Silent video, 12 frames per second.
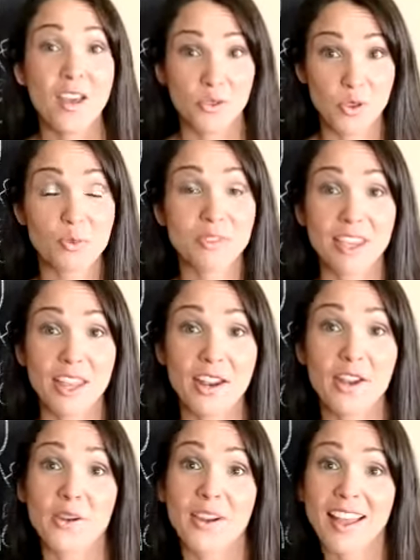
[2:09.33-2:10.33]
Sweet
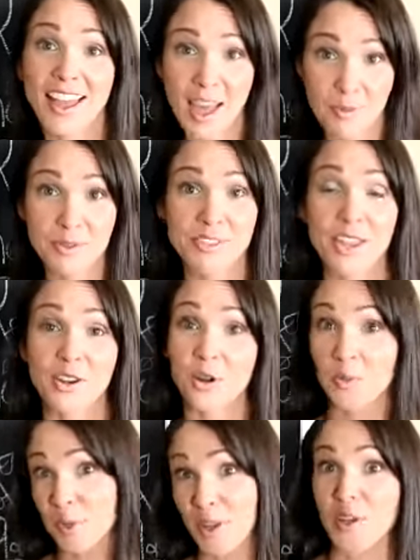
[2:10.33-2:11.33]
potato and potato
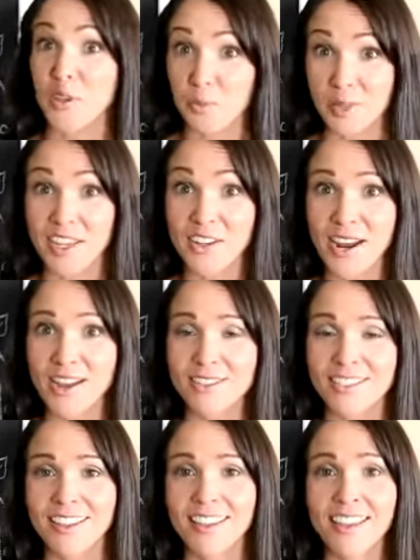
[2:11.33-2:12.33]
are playing on the playground.